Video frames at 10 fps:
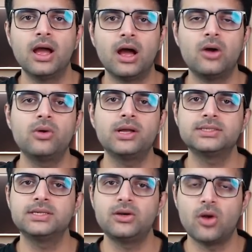How
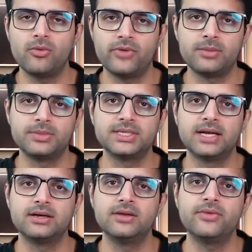does the top
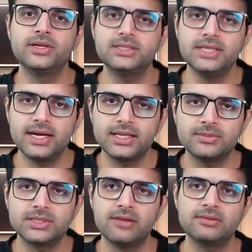1% differentiate
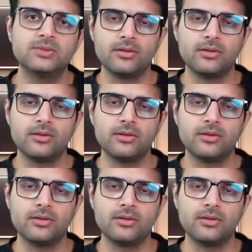themselves?